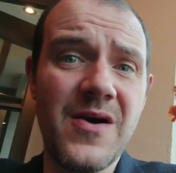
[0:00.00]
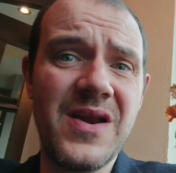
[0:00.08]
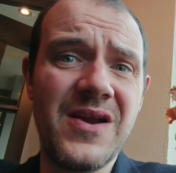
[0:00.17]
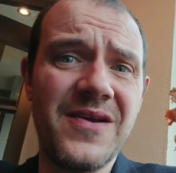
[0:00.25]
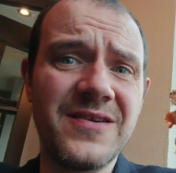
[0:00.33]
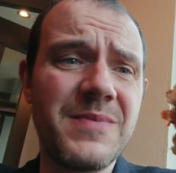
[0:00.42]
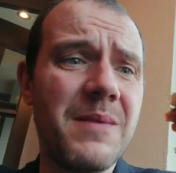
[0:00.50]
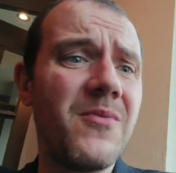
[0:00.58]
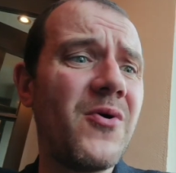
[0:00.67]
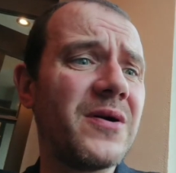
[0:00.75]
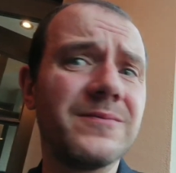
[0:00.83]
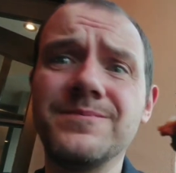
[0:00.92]
Going in on this
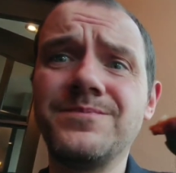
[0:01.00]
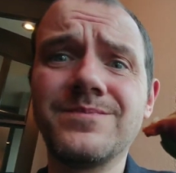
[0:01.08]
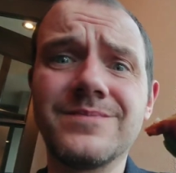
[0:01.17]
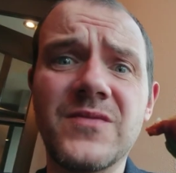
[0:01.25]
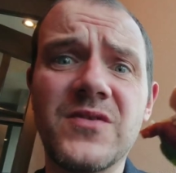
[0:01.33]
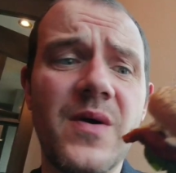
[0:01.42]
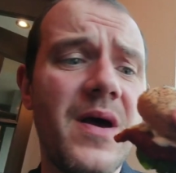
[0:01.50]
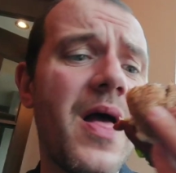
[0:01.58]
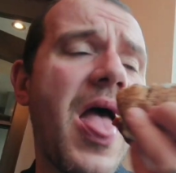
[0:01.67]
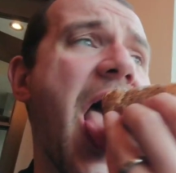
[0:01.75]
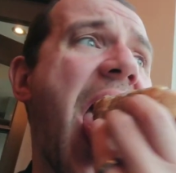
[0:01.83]
bad boy. Let's do it.